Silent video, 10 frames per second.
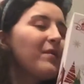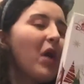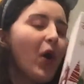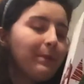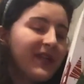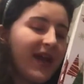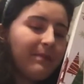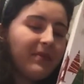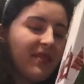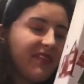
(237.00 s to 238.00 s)
open
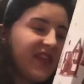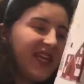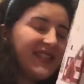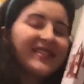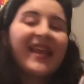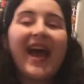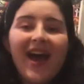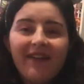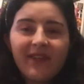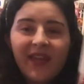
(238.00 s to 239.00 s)
up this
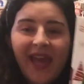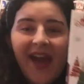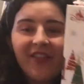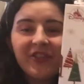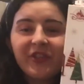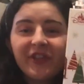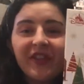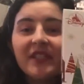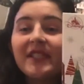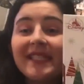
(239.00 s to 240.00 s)
advent calendar. This